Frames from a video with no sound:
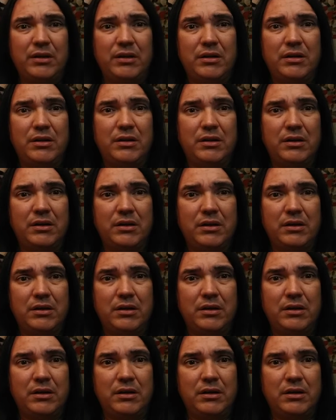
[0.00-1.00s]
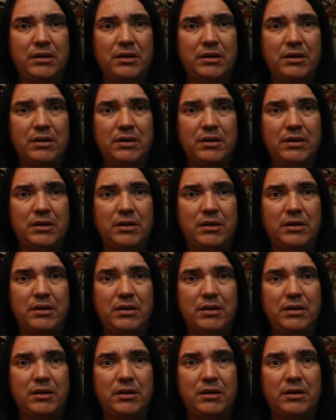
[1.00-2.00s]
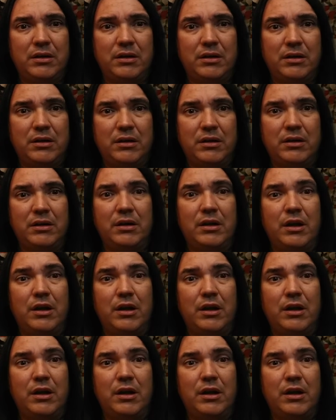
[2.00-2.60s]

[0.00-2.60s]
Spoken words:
(silence)